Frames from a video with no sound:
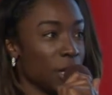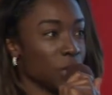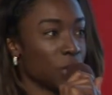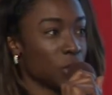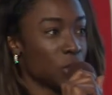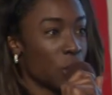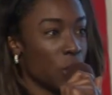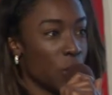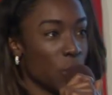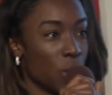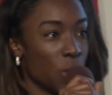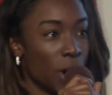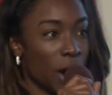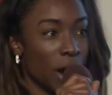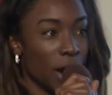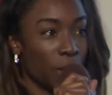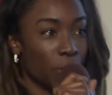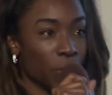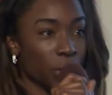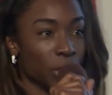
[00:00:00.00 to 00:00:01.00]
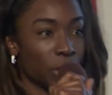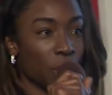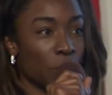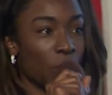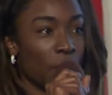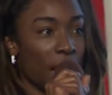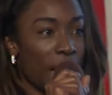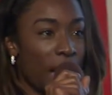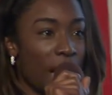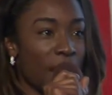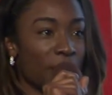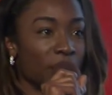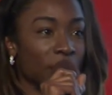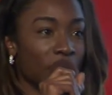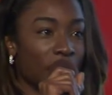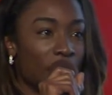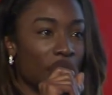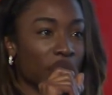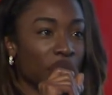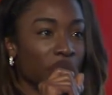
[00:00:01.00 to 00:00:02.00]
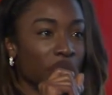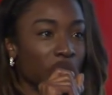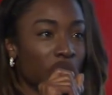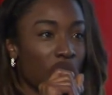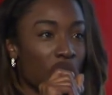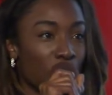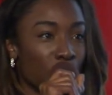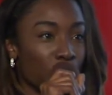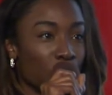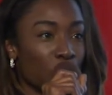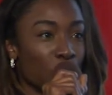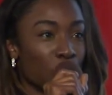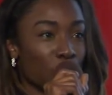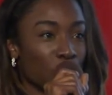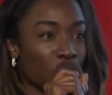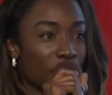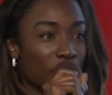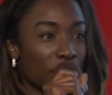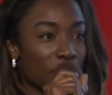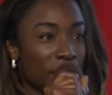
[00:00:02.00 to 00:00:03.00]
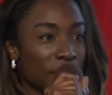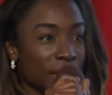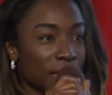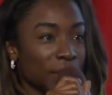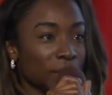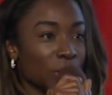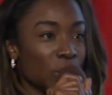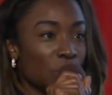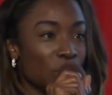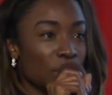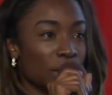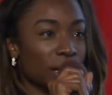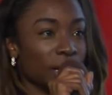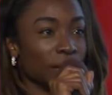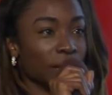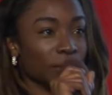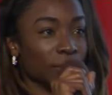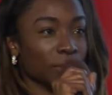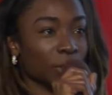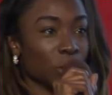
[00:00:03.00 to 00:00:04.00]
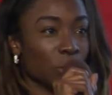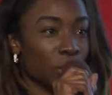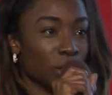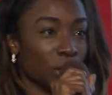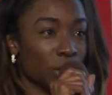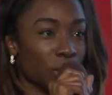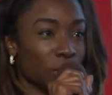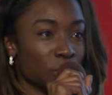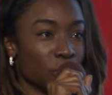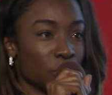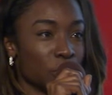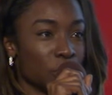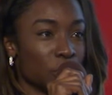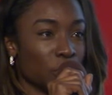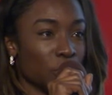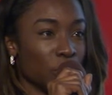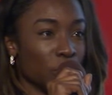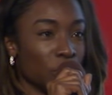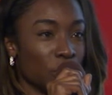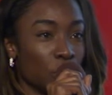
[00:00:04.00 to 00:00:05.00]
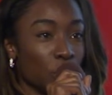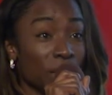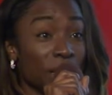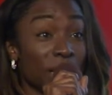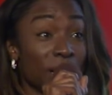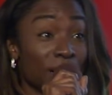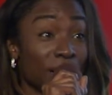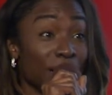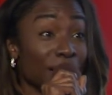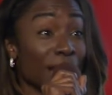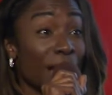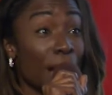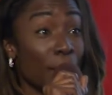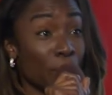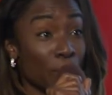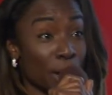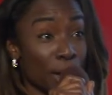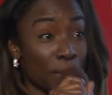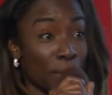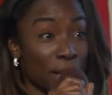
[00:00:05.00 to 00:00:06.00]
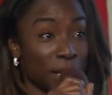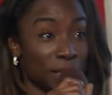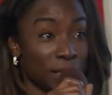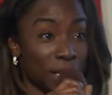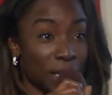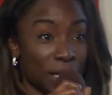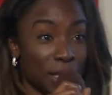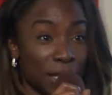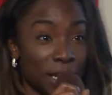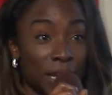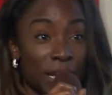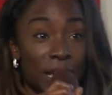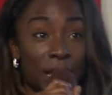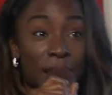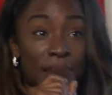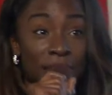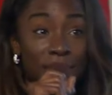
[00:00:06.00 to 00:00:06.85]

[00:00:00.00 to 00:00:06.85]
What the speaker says: So we don't have a lot of our programming on those, we need to collaborate basically.